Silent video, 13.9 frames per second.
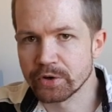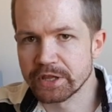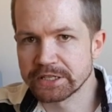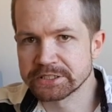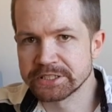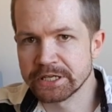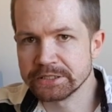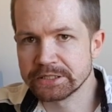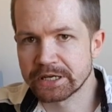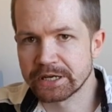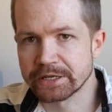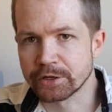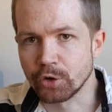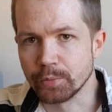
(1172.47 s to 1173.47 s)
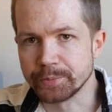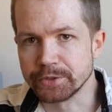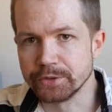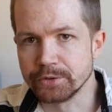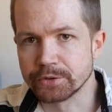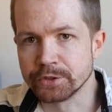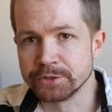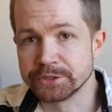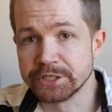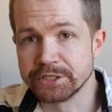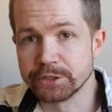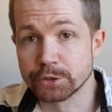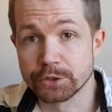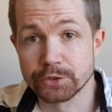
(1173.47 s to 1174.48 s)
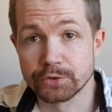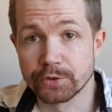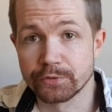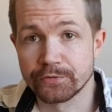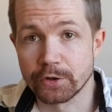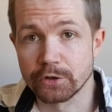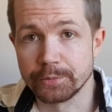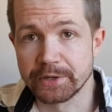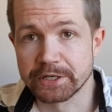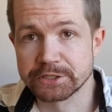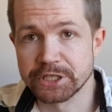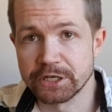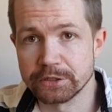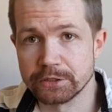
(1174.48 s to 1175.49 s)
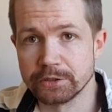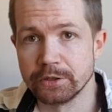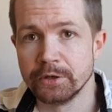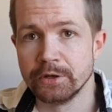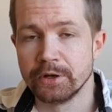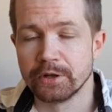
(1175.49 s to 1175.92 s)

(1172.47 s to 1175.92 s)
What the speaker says: that said, I hope you continue to follow my channel,